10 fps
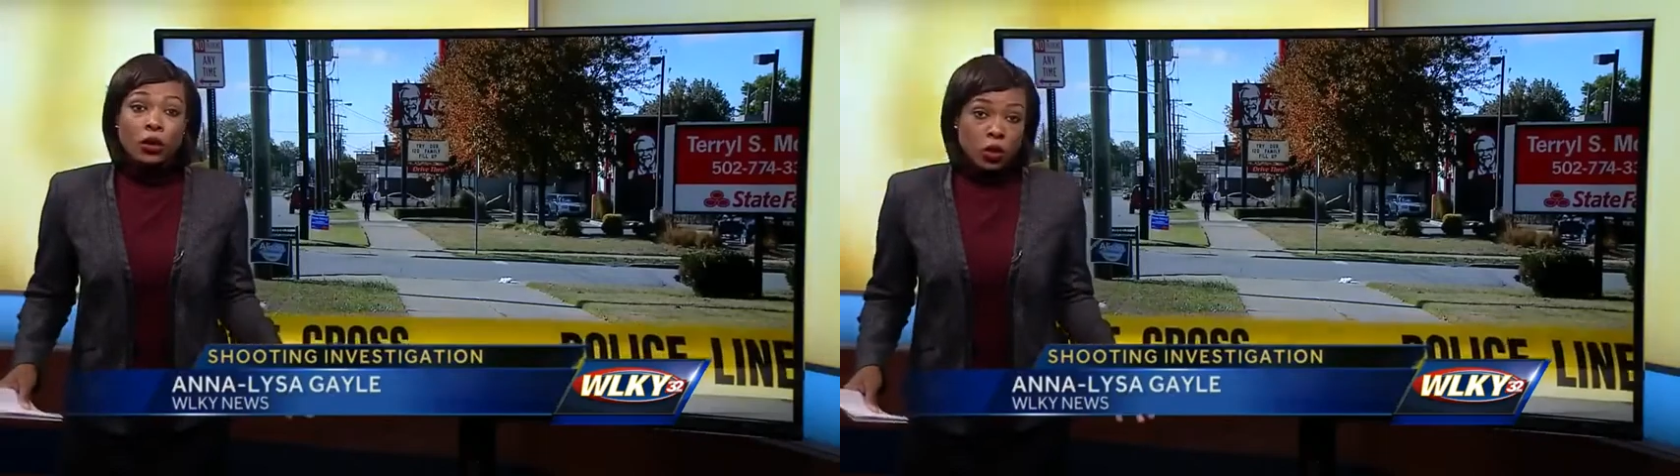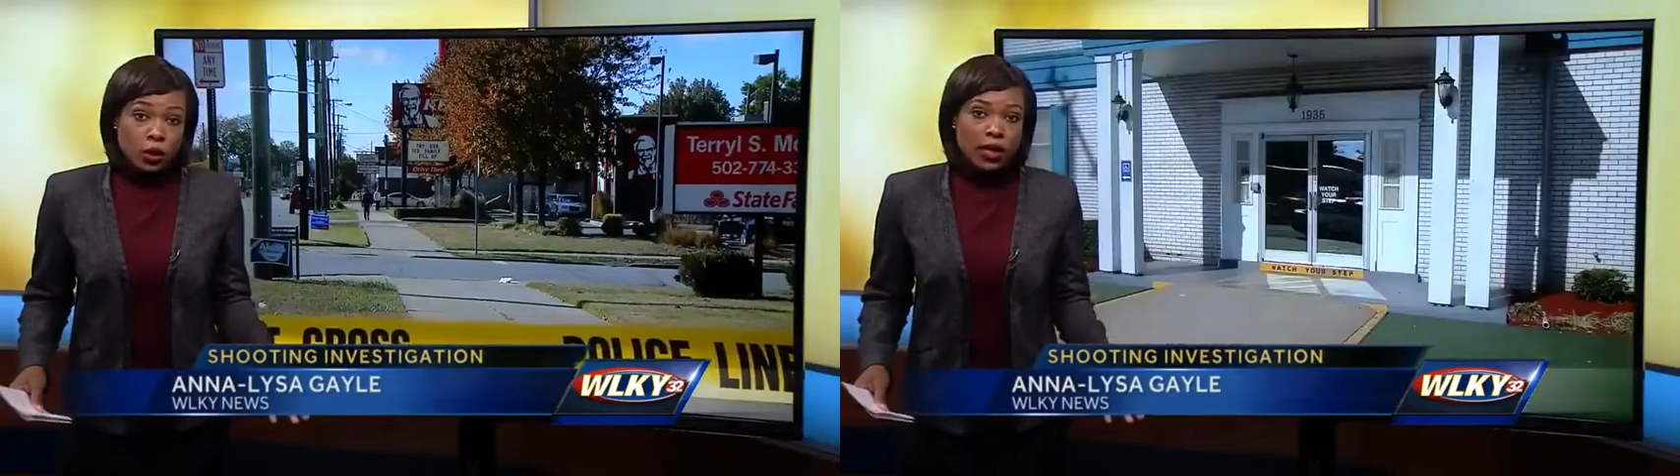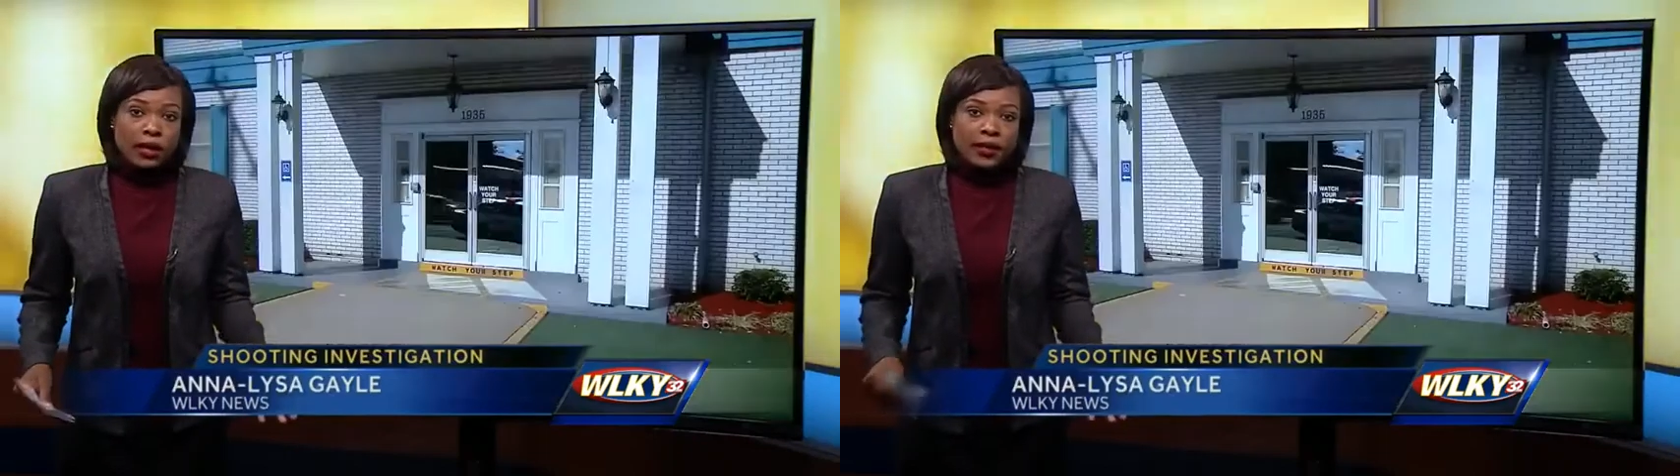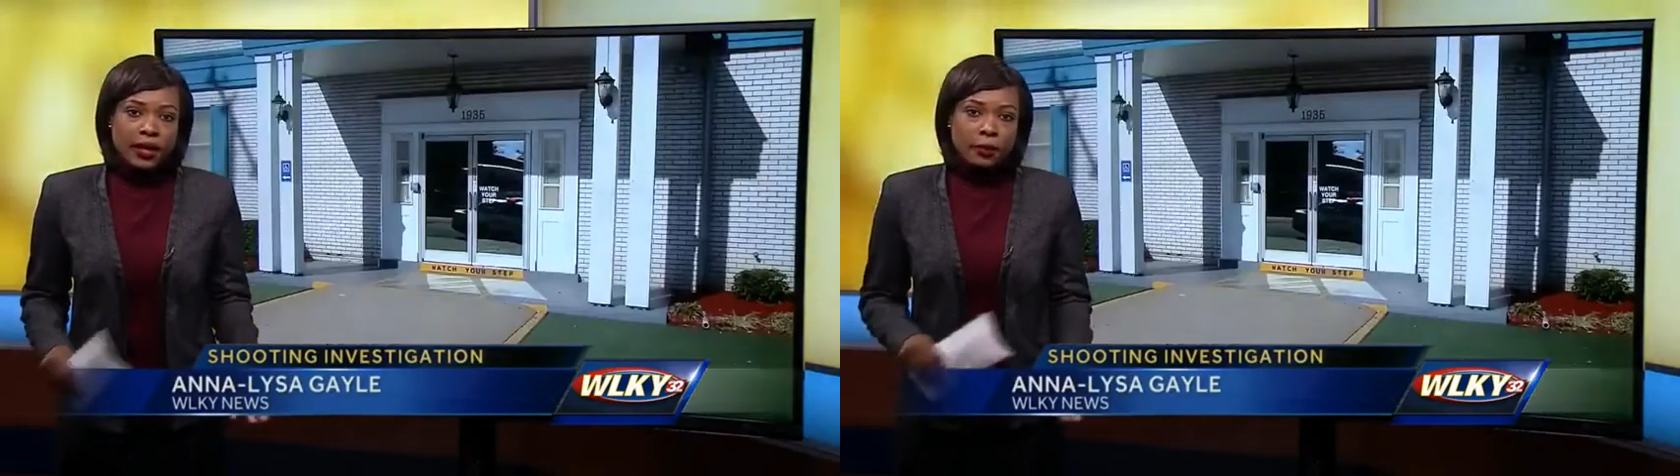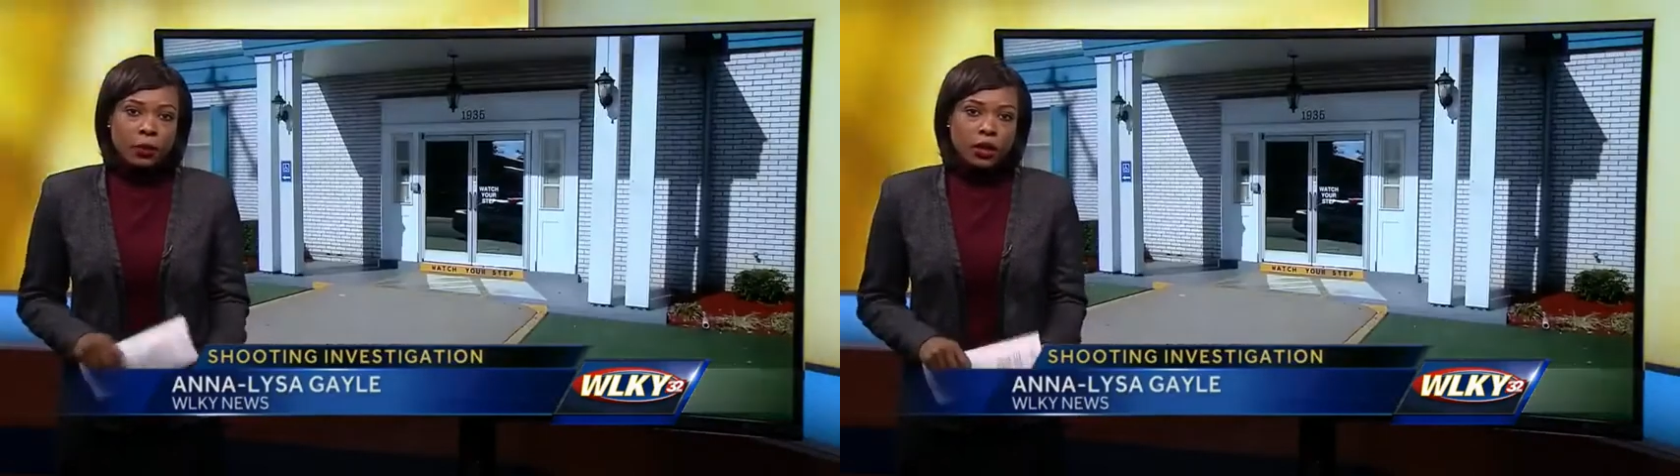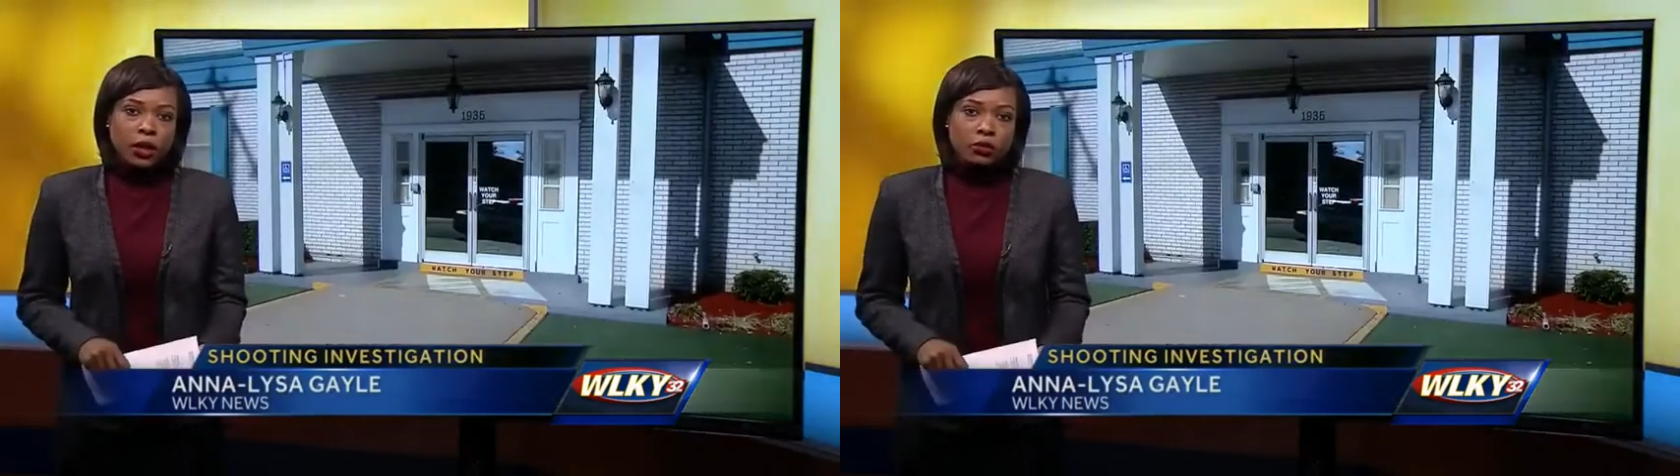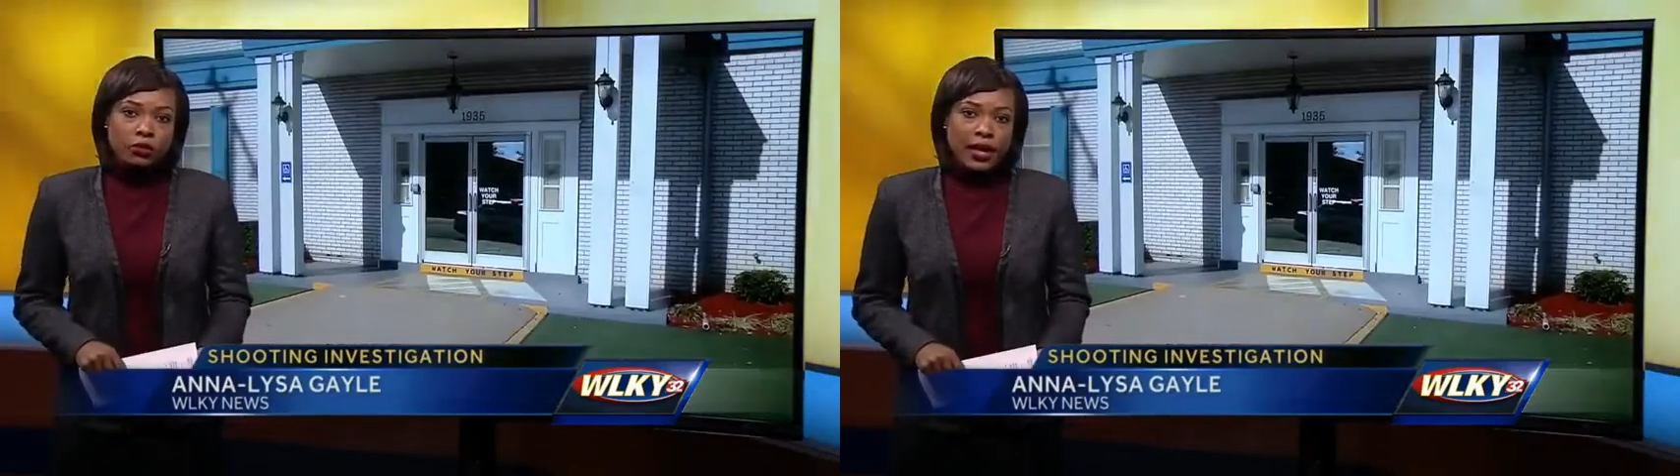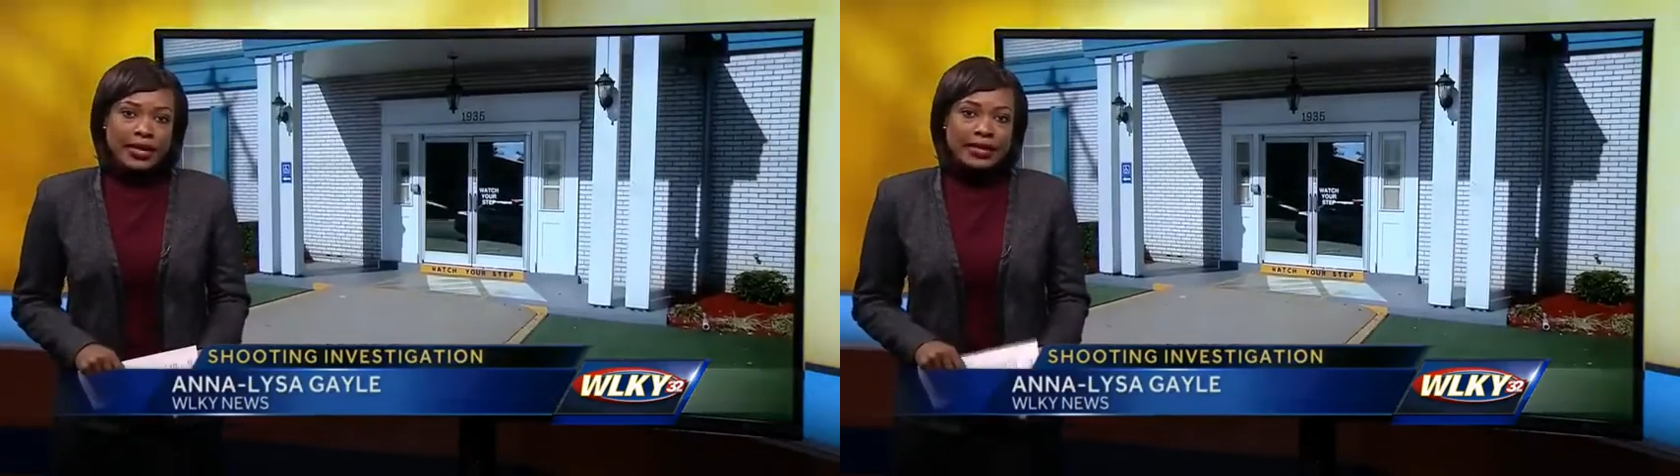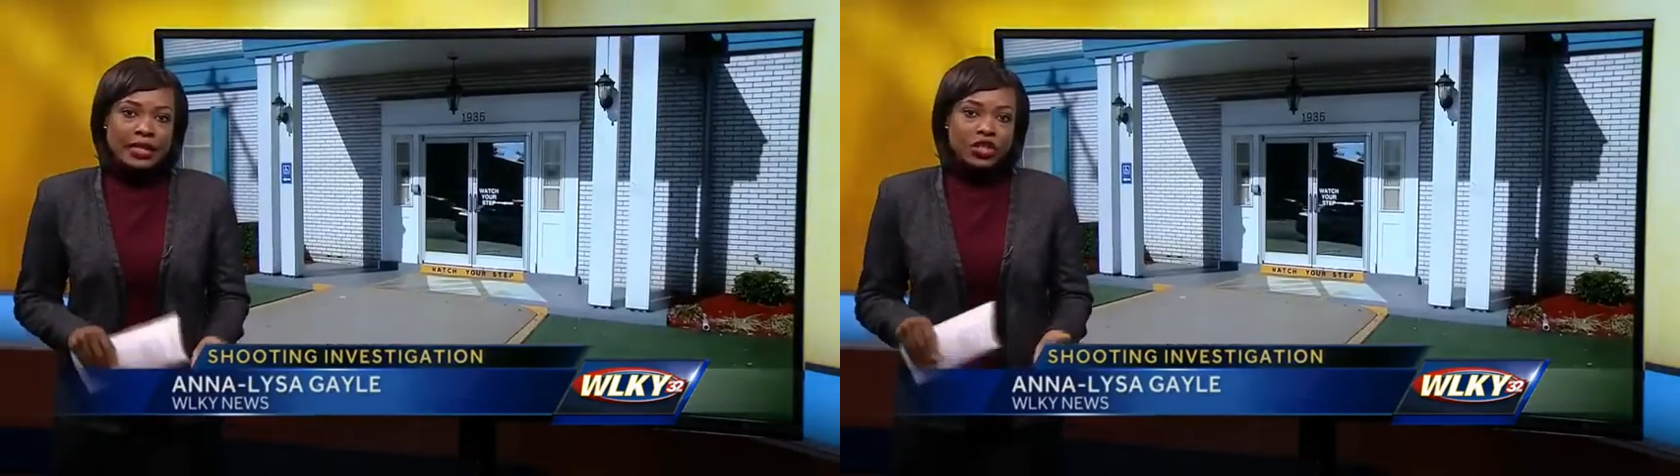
learning that a bullet grazed